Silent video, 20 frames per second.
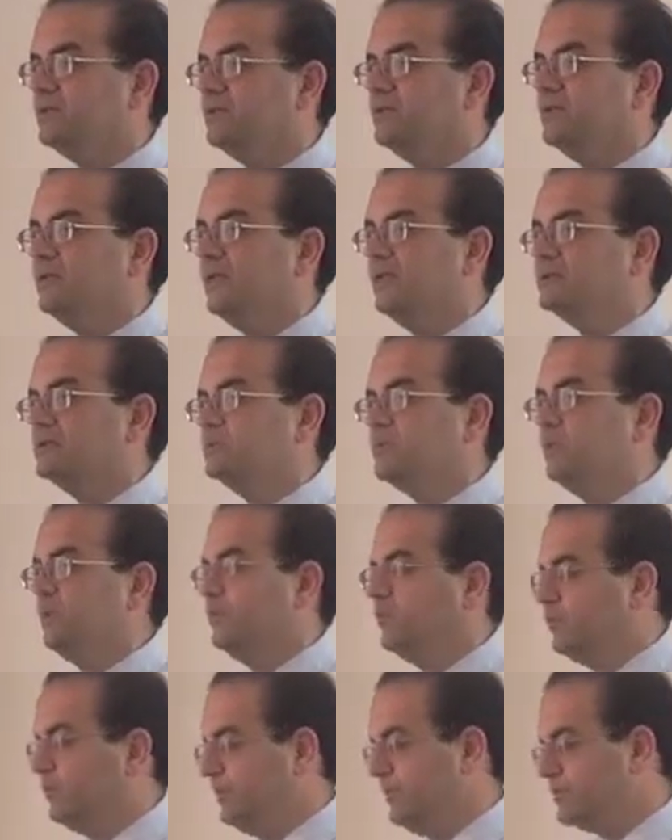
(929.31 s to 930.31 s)
and that's
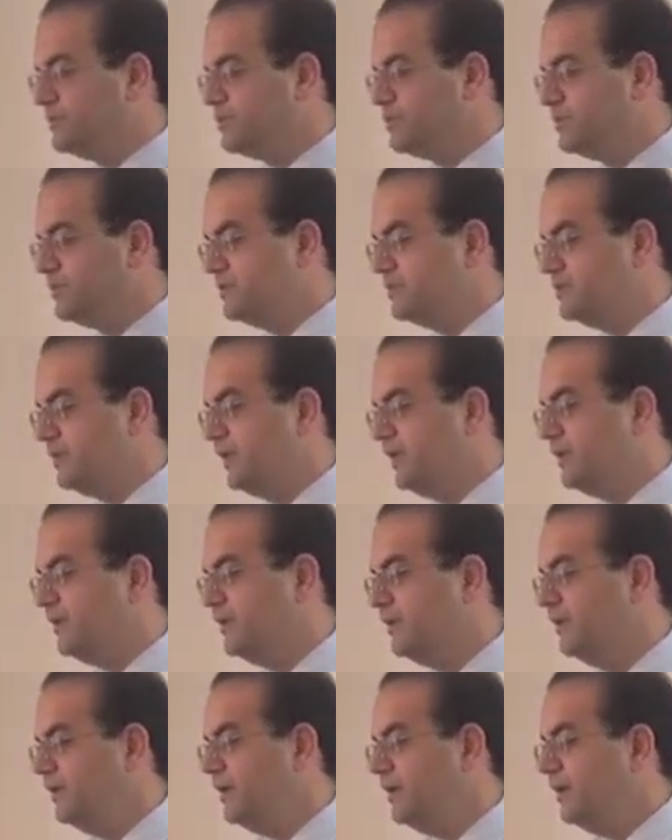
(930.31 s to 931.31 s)
what we'll mention today.